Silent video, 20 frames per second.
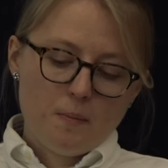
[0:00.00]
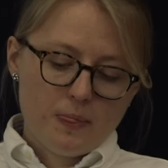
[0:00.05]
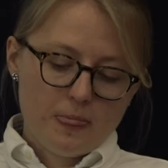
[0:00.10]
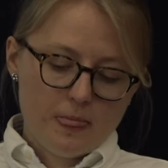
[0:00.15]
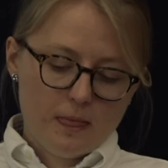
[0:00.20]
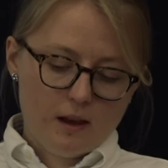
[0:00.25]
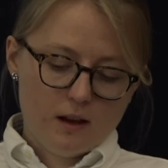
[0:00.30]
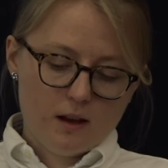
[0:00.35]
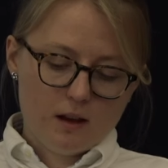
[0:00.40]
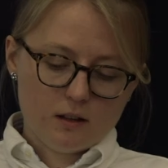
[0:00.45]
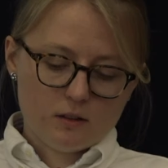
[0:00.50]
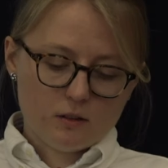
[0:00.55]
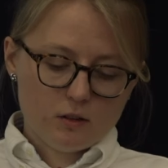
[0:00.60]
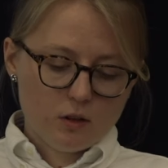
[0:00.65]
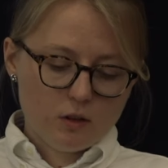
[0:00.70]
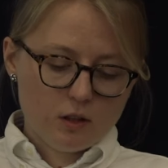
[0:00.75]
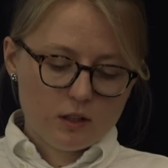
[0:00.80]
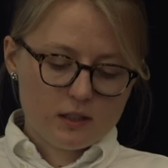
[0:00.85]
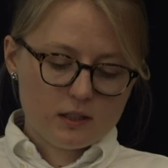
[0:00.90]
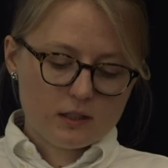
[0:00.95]

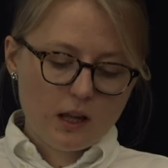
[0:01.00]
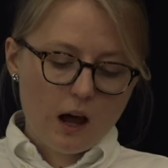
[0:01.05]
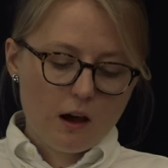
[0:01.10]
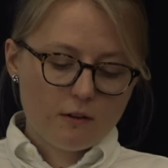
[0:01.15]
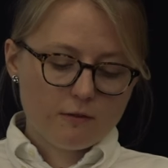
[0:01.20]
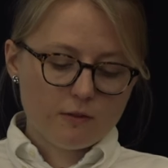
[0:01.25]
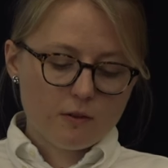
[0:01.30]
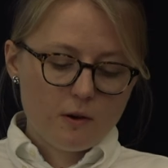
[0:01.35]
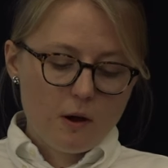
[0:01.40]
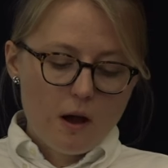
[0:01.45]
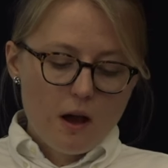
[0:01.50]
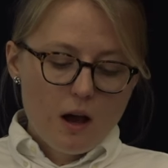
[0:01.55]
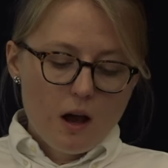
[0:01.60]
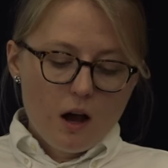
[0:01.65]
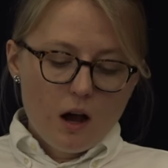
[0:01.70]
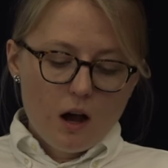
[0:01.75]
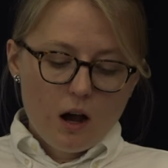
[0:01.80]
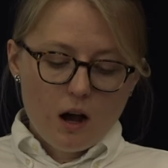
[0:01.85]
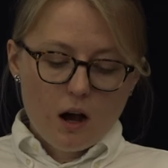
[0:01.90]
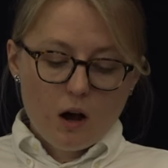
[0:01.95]
the staff
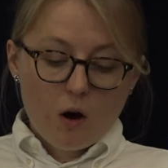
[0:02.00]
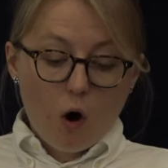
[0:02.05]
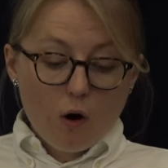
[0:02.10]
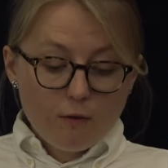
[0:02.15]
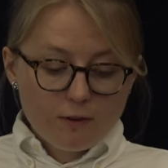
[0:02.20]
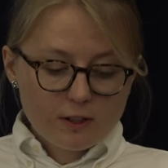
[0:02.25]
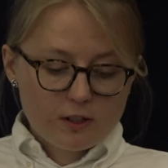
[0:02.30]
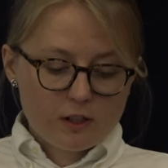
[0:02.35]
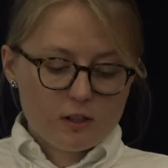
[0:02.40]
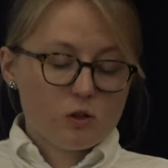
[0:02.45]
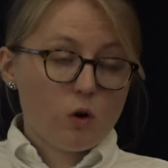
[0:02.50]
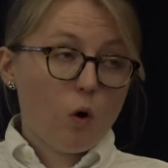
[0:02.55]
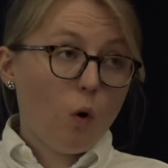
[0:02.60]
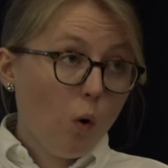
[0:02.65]
officers.